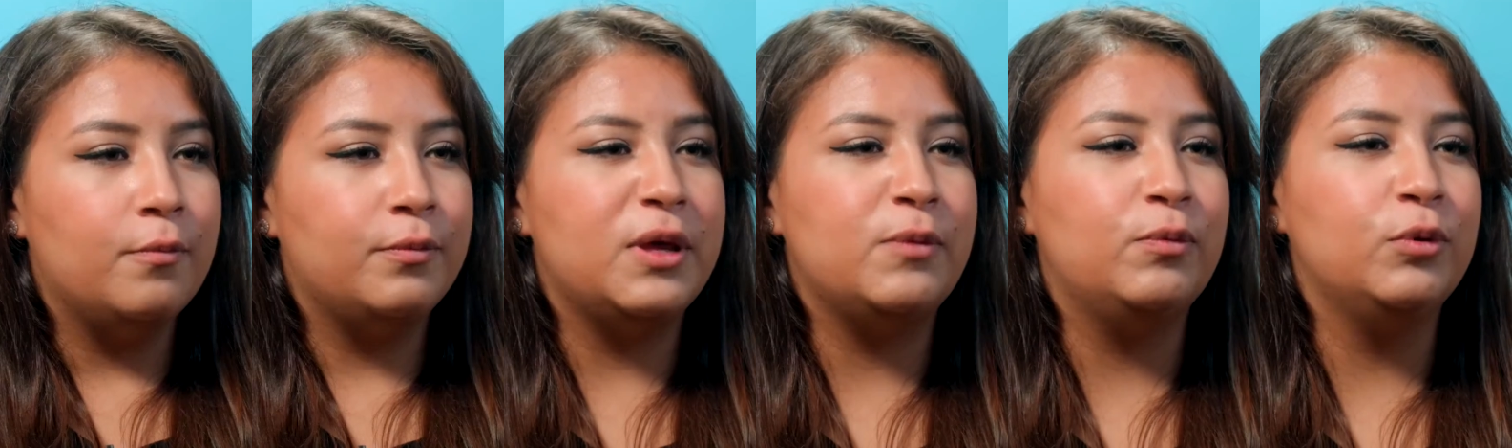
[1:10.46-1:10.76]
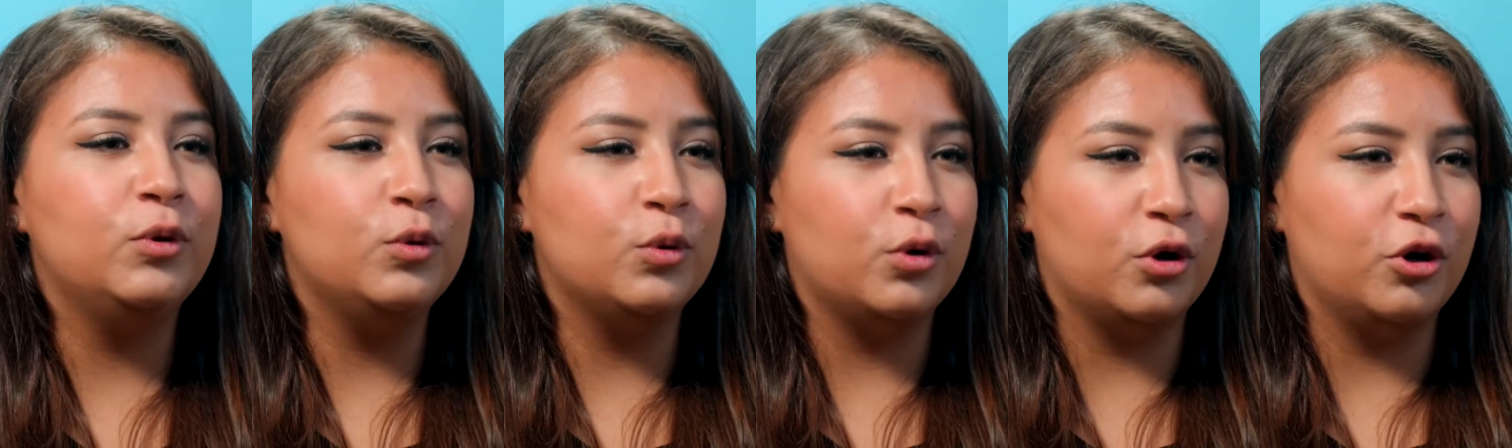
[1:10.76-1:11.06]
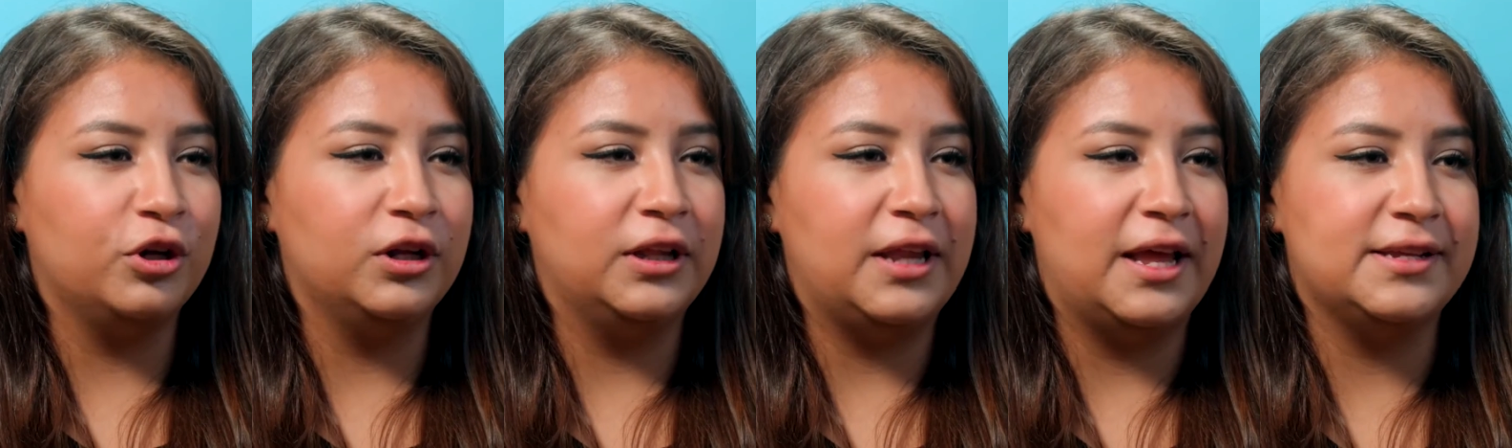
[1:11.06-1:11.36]
People who
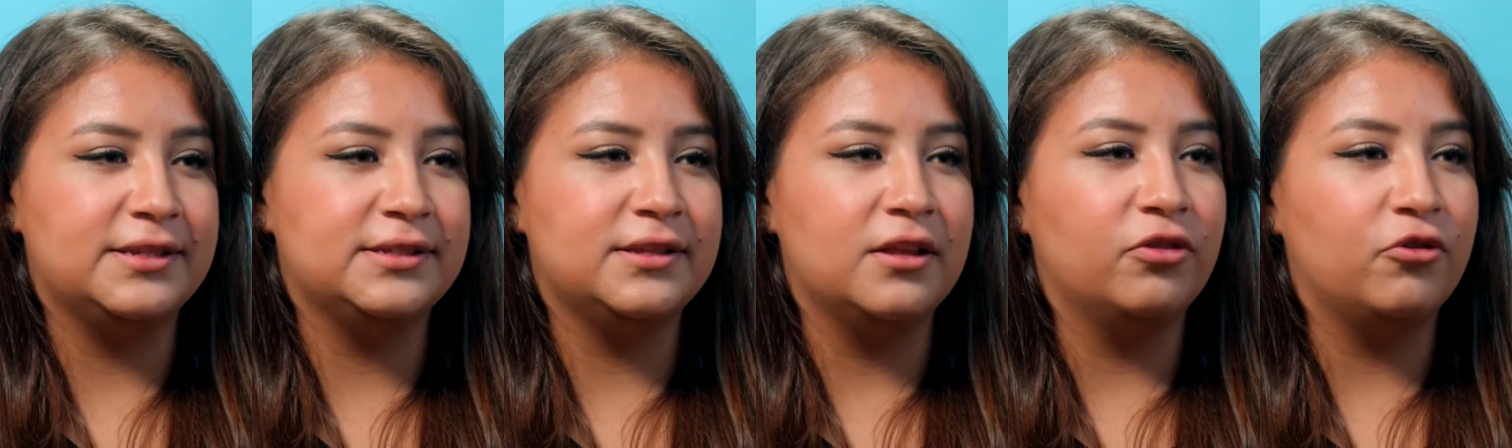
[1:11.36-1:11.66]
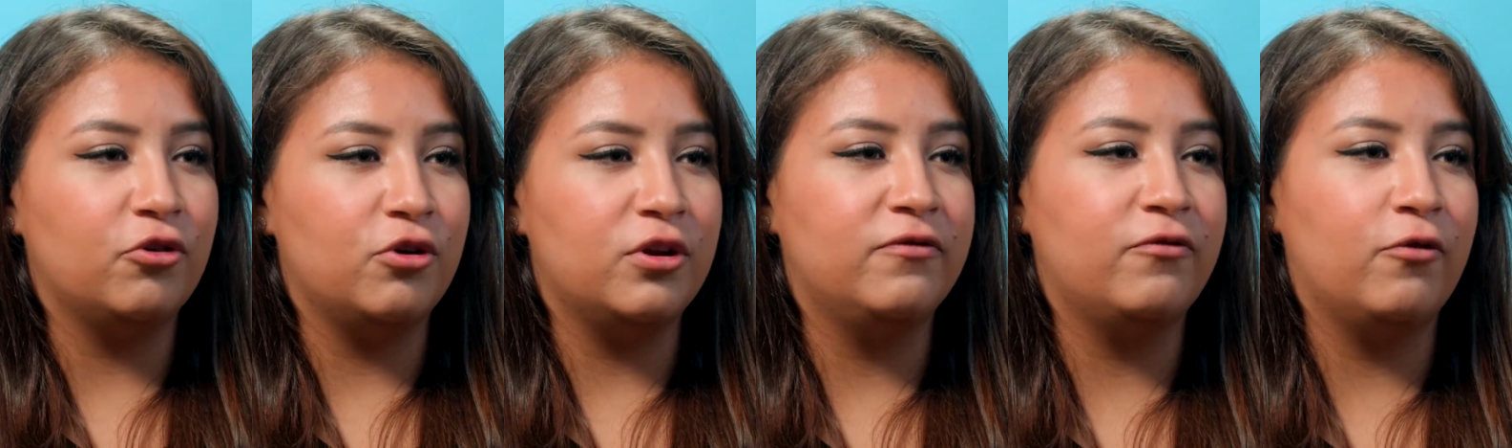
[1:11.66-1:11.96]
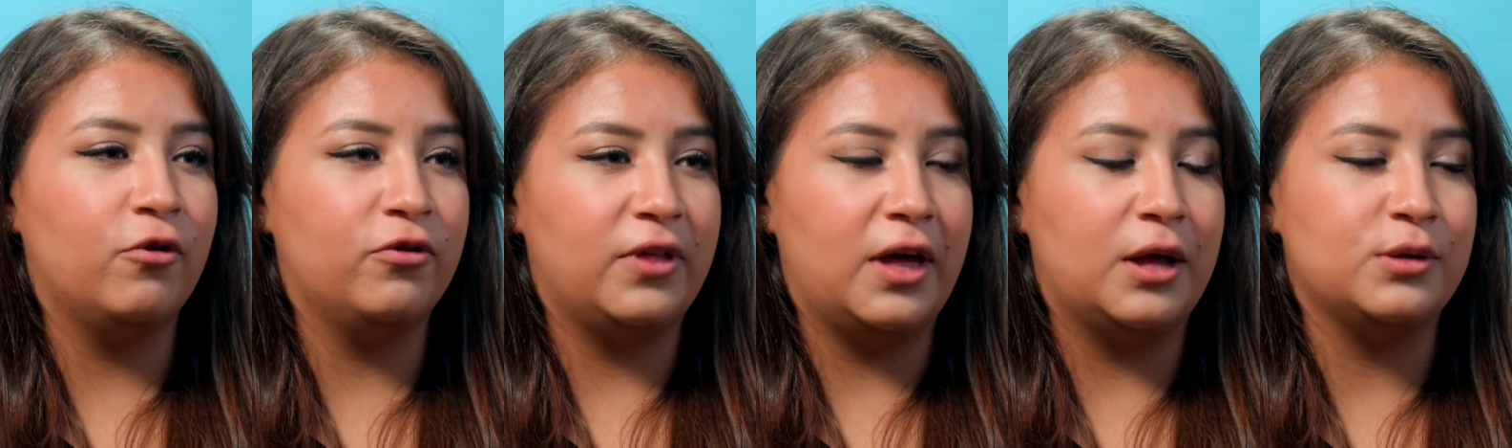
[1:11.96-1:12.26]
earn less than
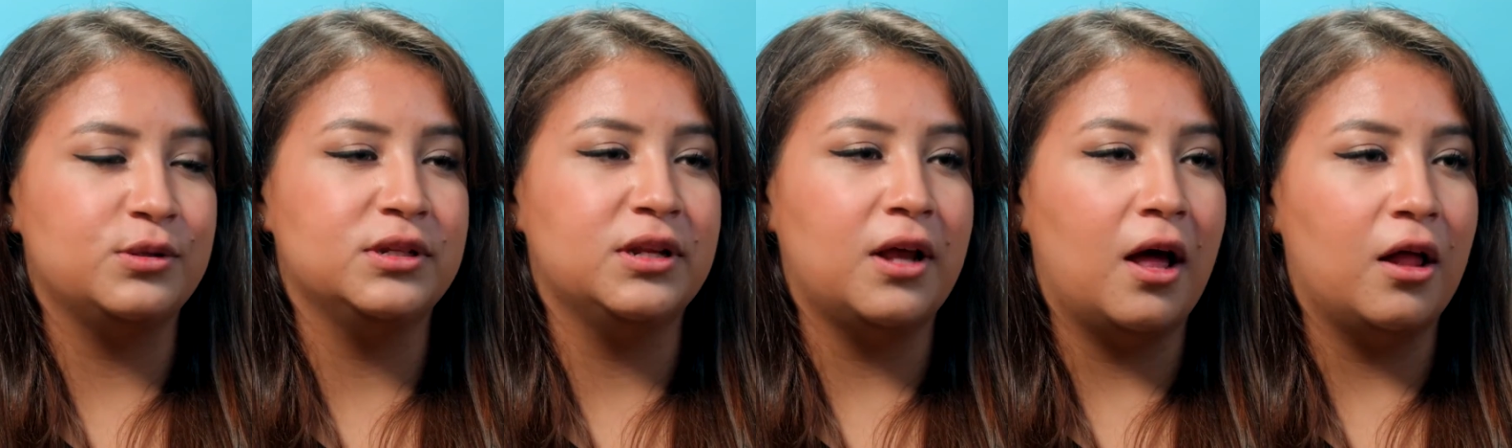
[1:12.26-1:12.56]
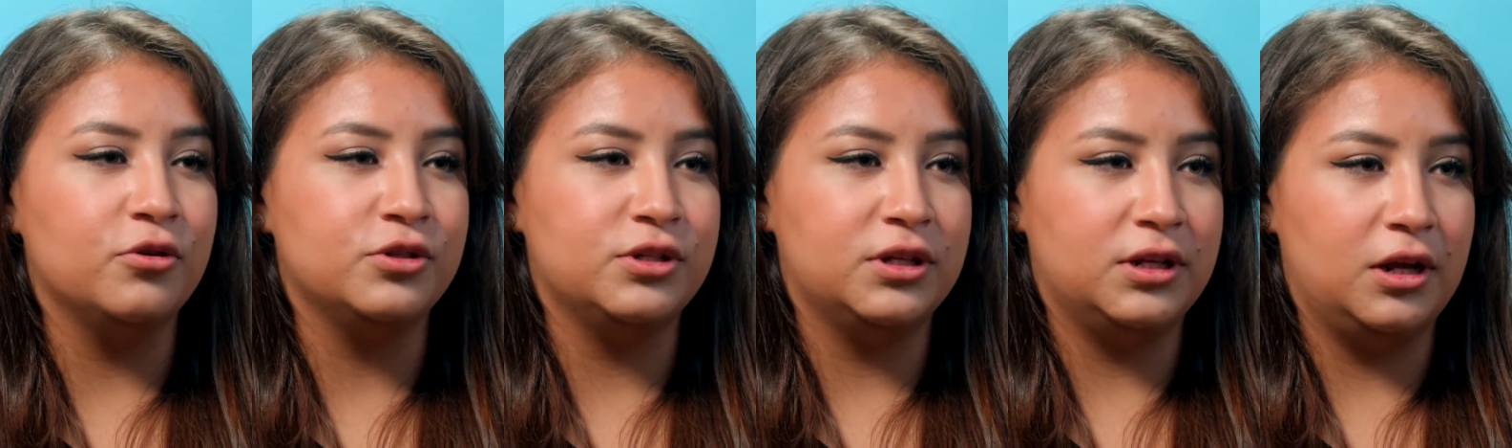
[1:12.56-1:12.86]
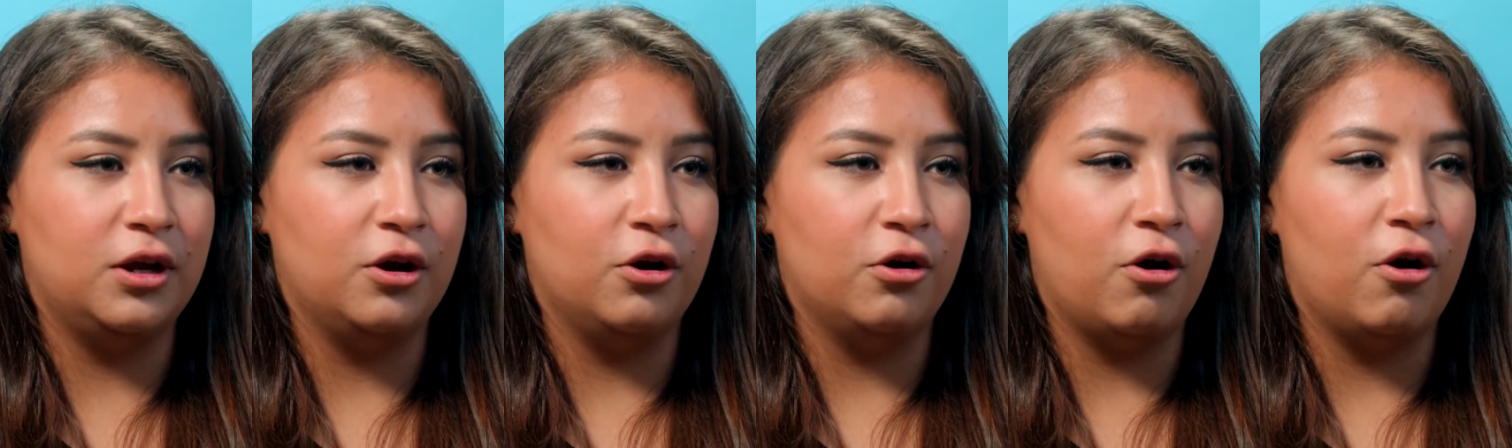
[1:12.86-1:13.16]
$34,000 a
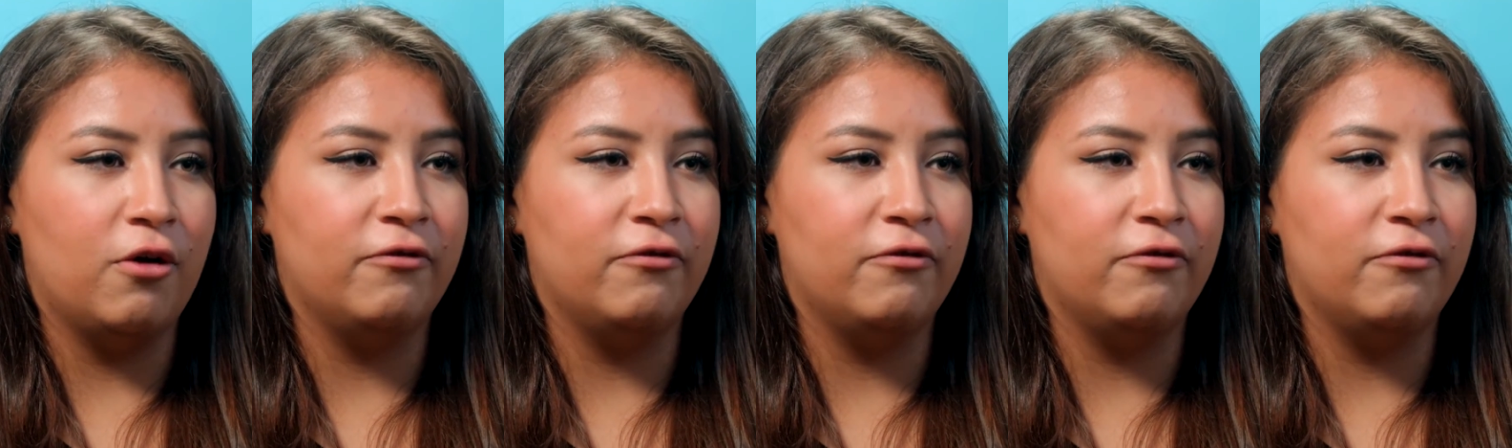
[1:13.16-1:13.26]
year